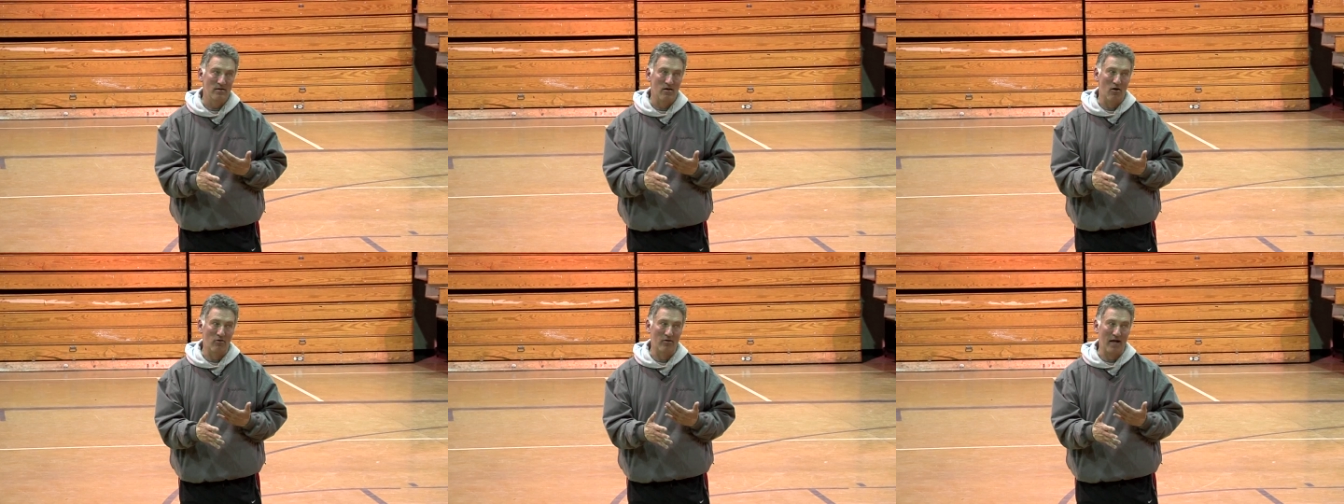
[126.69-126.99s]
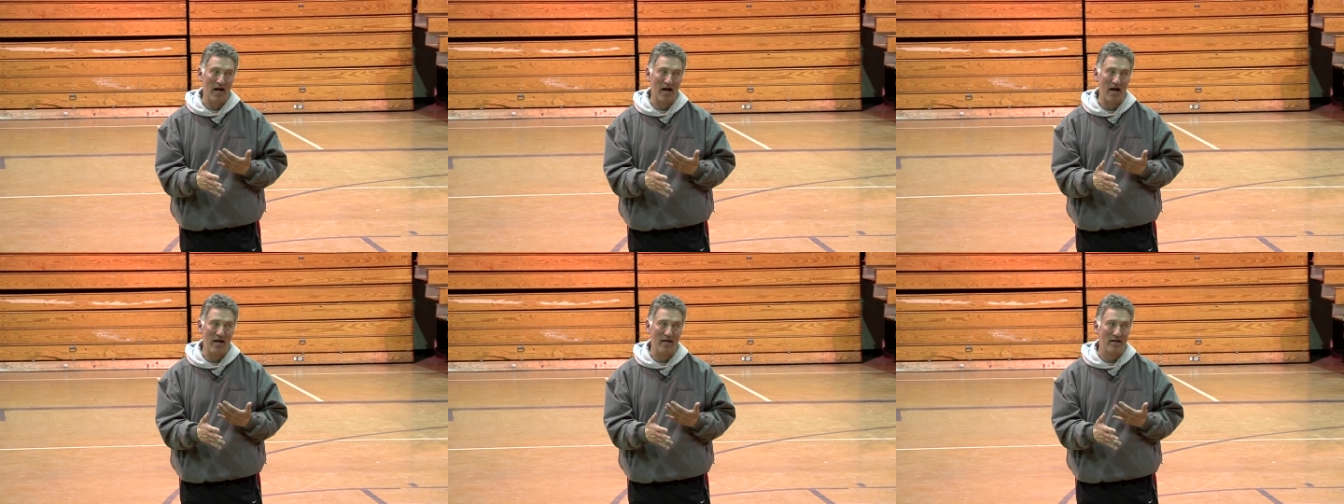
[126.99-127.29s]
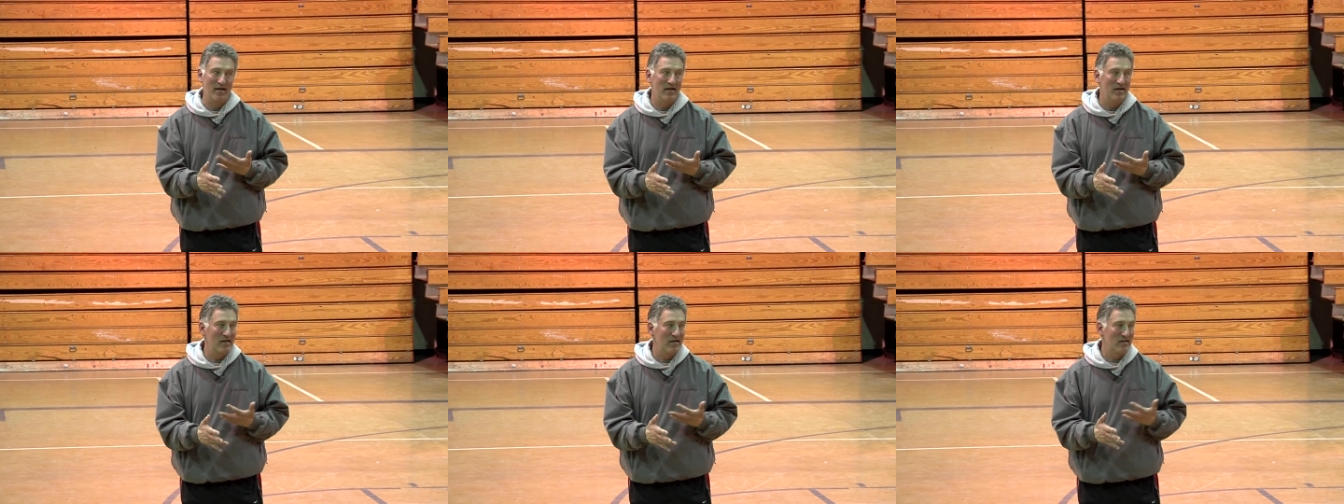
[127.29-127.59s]

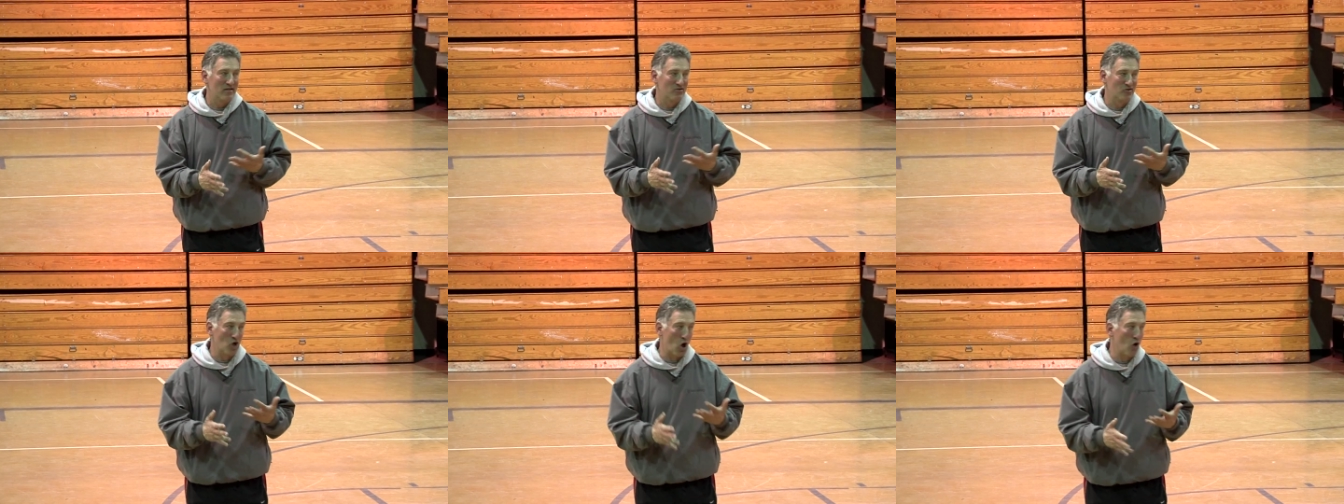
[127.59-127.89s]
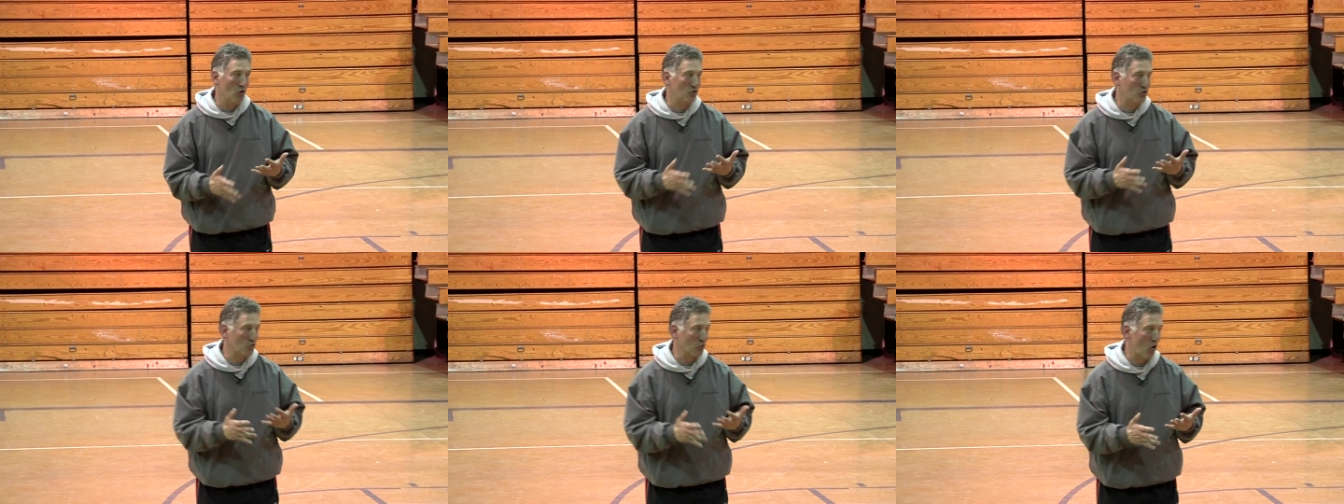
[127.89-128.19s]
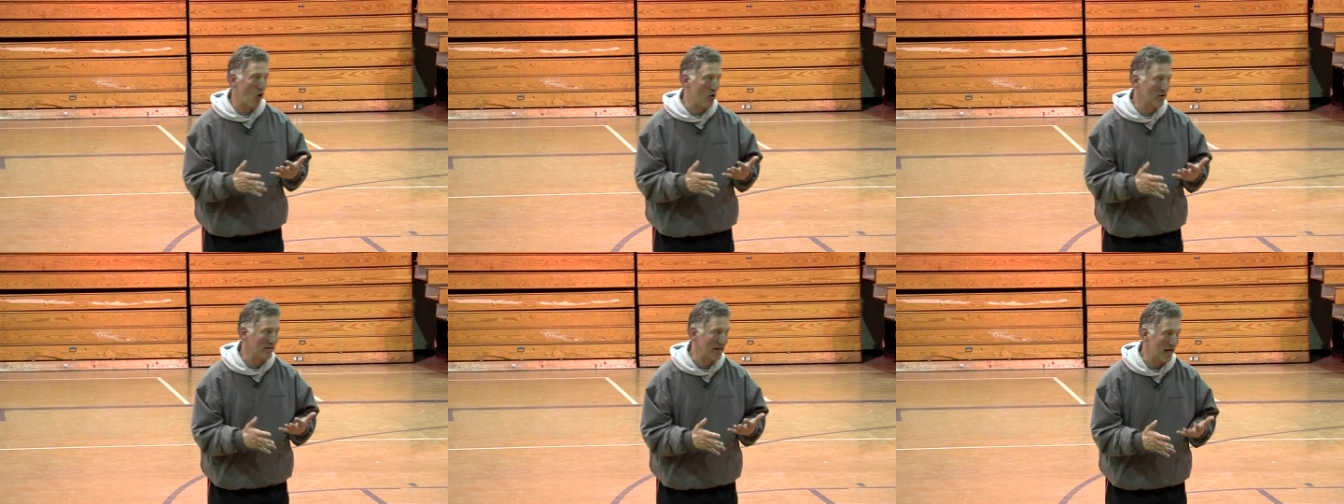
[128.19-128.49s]
Okay? Don't
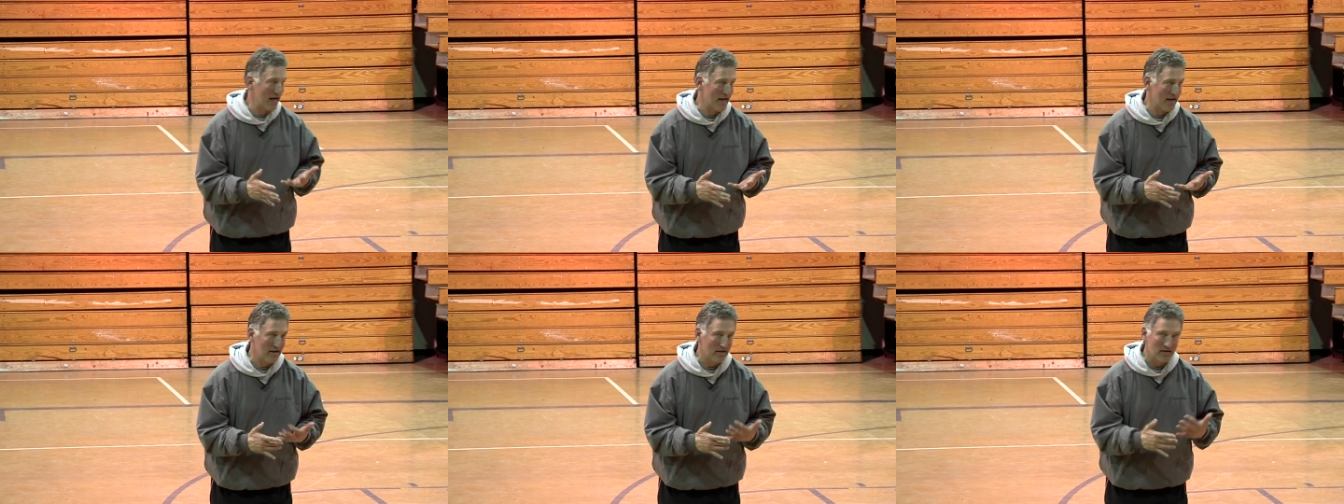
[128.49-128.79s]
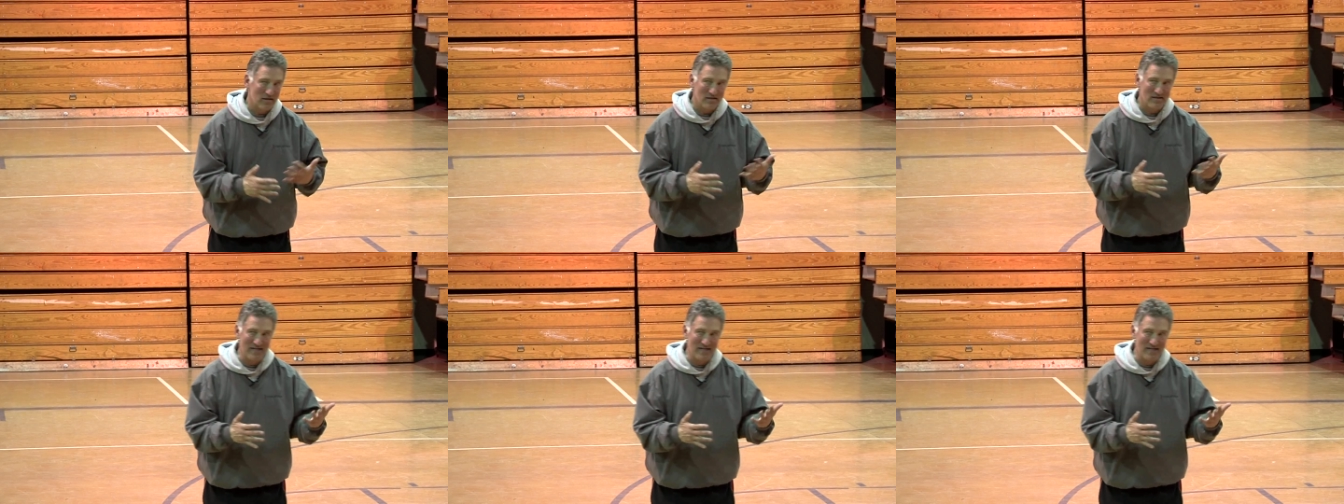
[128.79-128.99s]
throw it to, hey,